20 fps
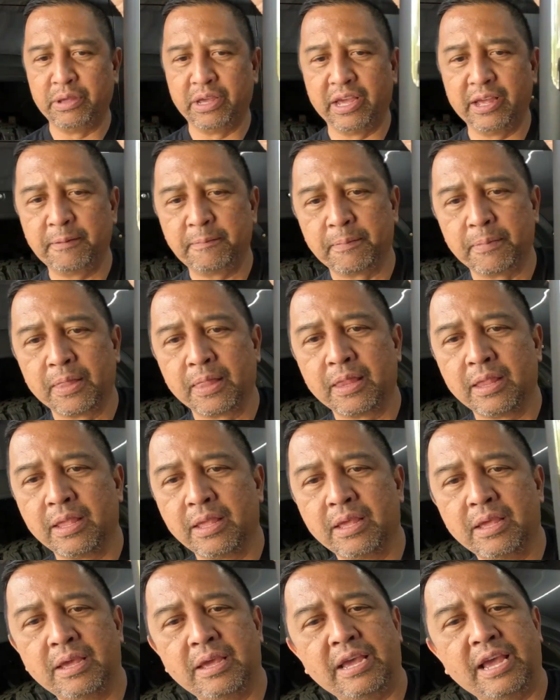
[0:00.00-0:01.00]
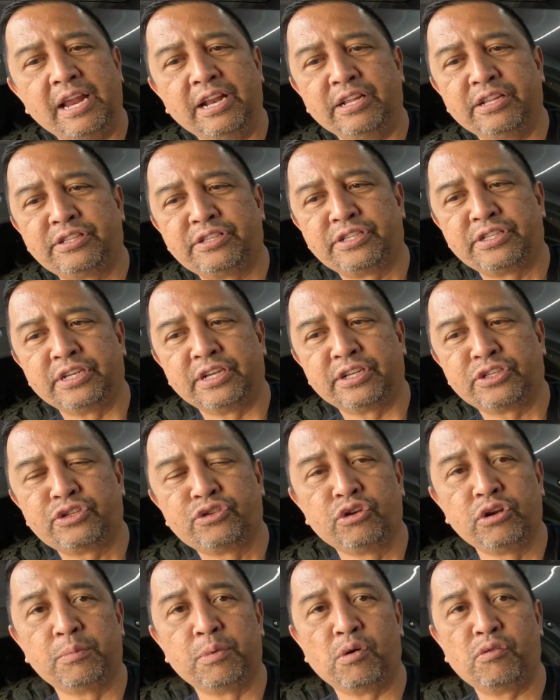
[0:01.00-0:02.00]
bit. And it's uh,
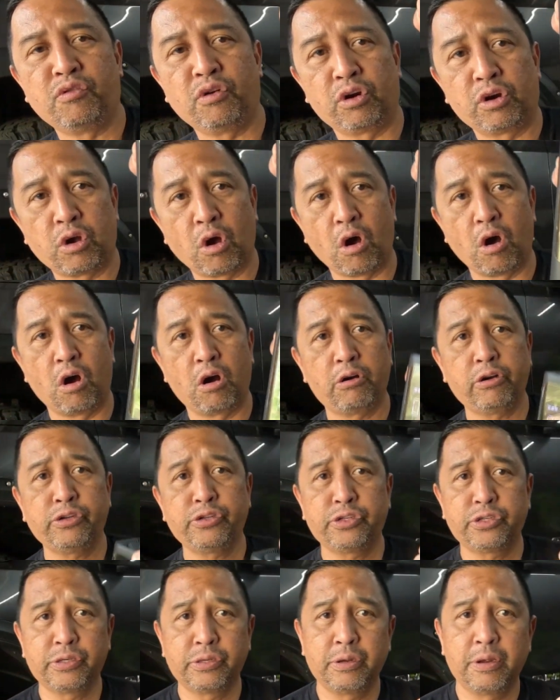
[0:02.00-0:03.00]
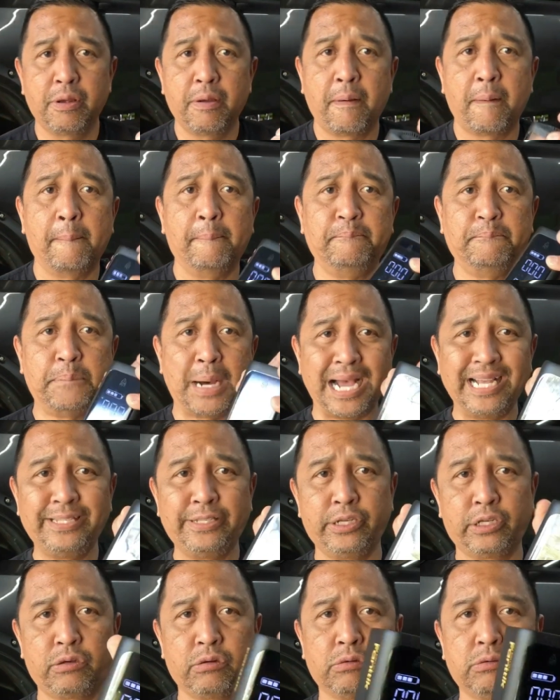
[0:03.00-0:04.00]
suitable for cars,
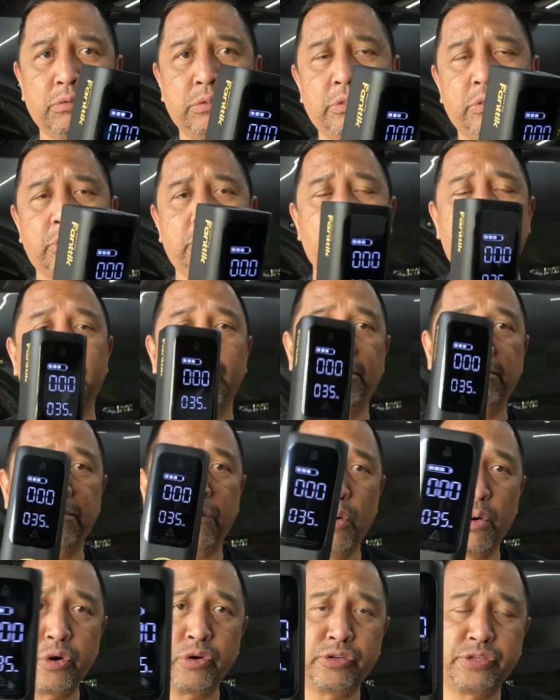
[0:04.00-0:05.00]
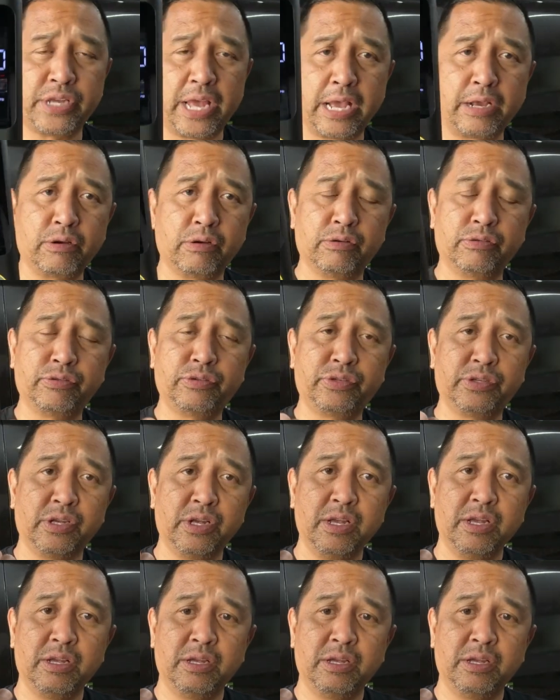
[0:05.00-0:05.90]
bicycles, motorcycles,